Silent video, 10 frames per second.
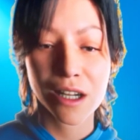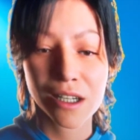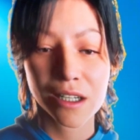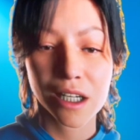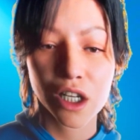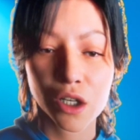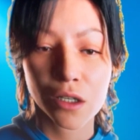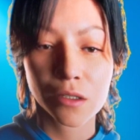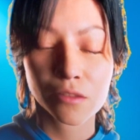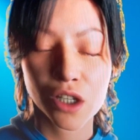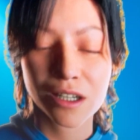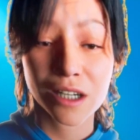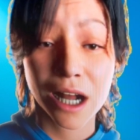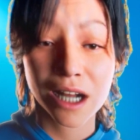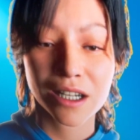It works using
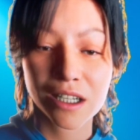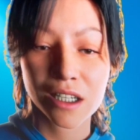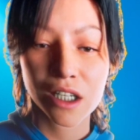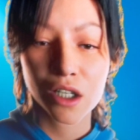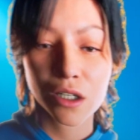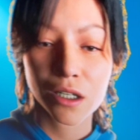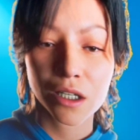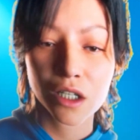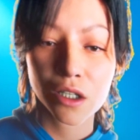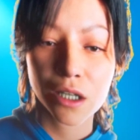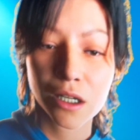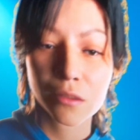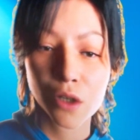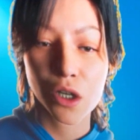either an iPad or an